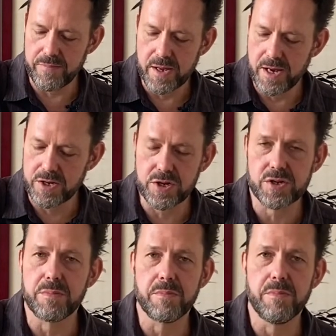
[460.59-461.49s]
It's
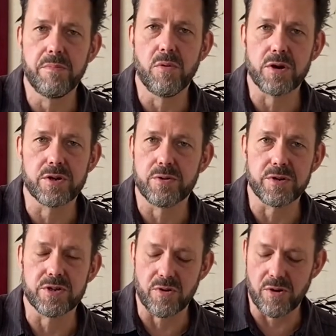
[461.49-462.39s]
just more to
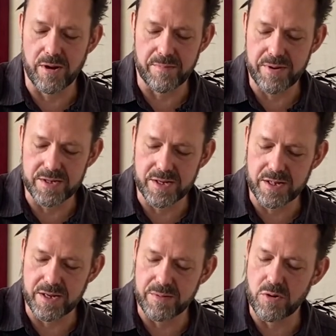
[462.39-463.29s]
enjoy,
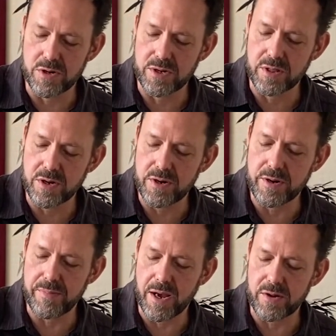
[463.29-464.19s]
basically, and more to learn
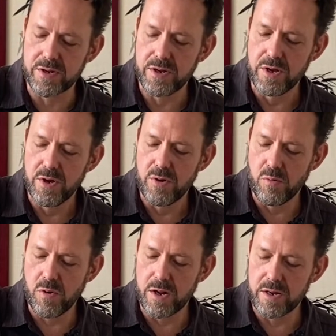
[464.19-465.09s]
about
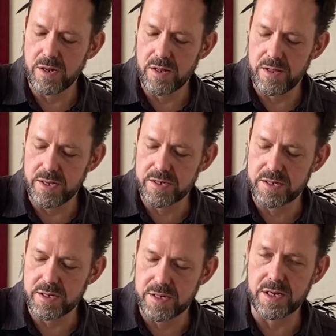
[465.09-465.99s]
what this
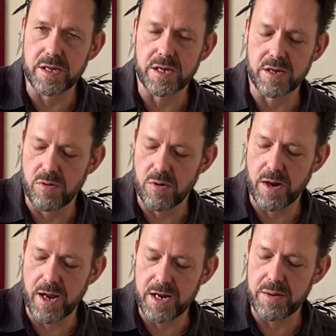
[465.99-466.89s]
tea
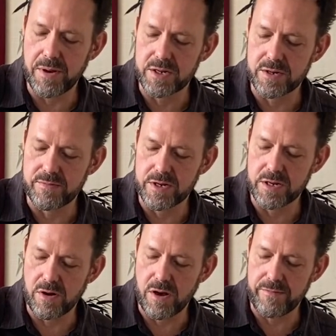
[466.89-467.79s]
or any batch of
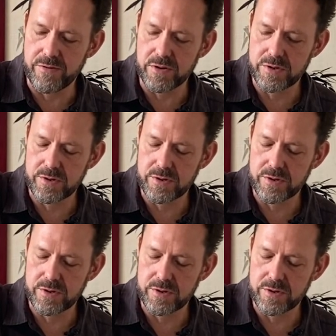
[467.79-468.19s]
tea offers.